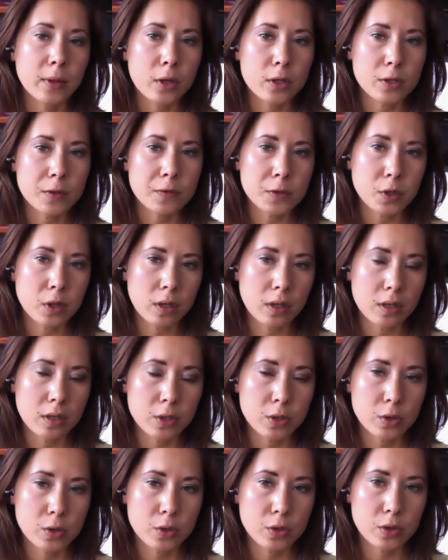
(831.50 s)
Lots of
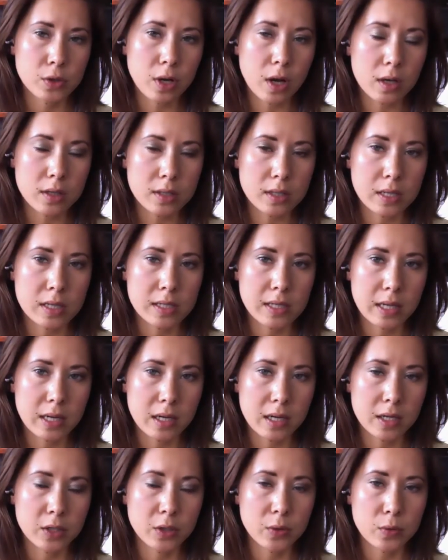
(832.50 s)

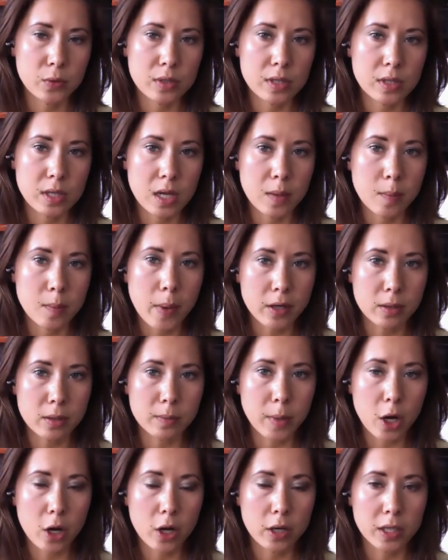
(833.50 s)
sauces that are used in
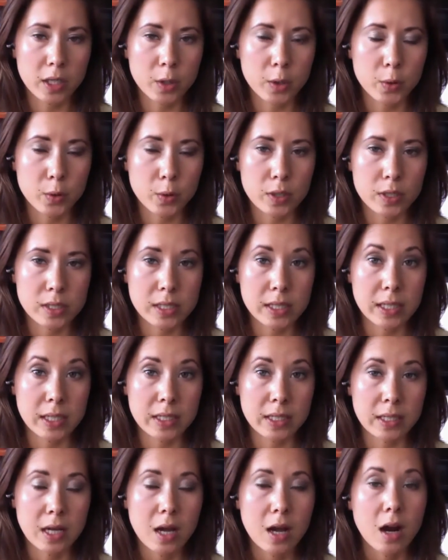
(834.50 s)
macrobiotic
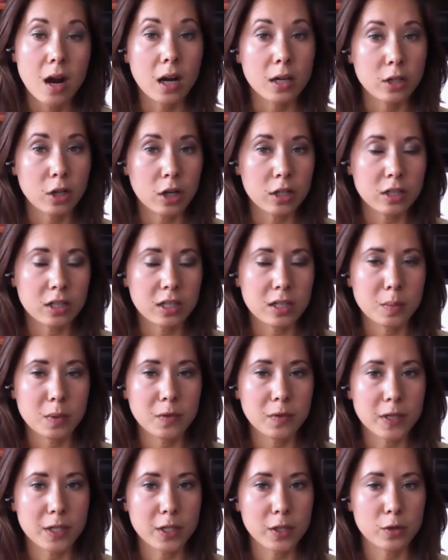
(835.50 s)
cuisine are not going to be
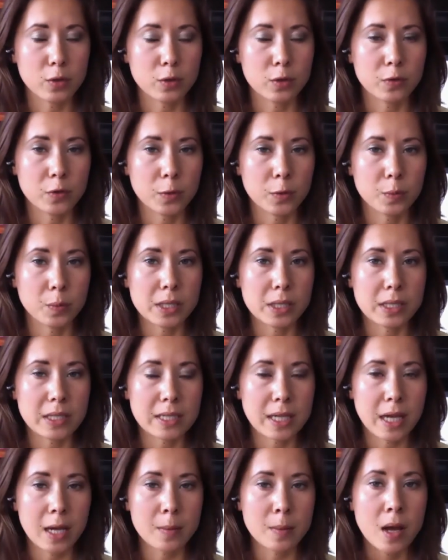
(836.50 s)
very good for Pitta
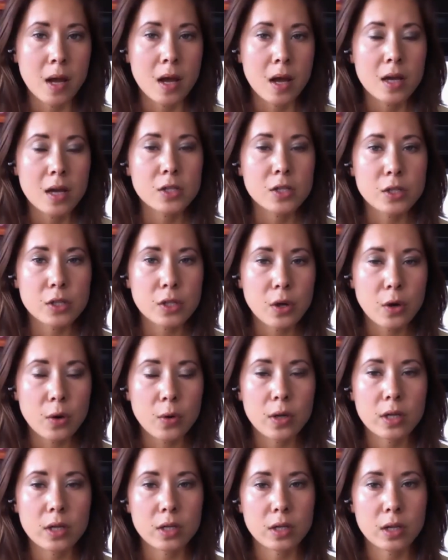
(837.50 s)
type. So
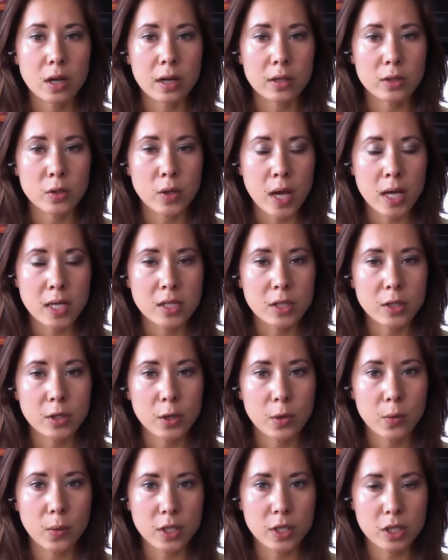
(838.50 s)
to answer your
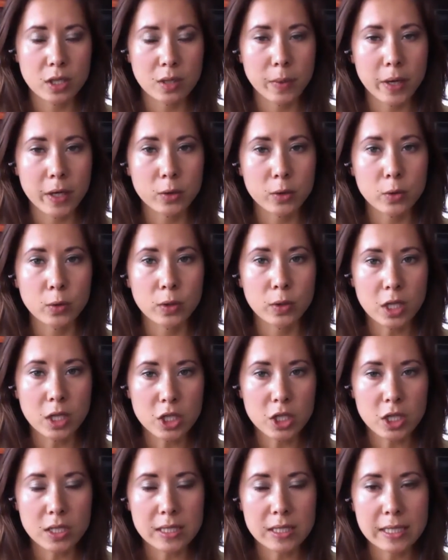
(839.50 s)
question about
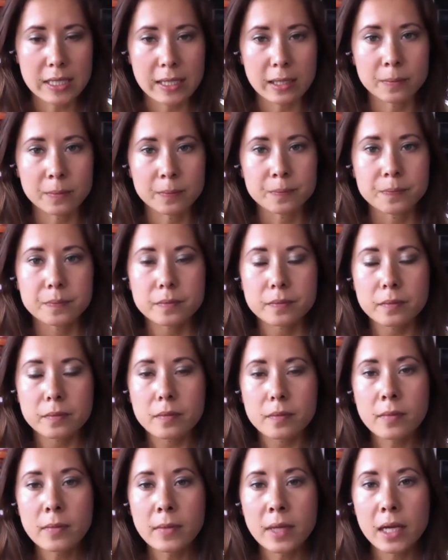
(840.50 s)
Kukicha tea,
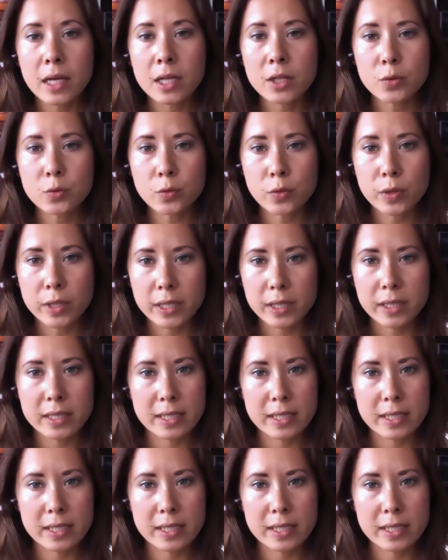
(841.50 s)
it really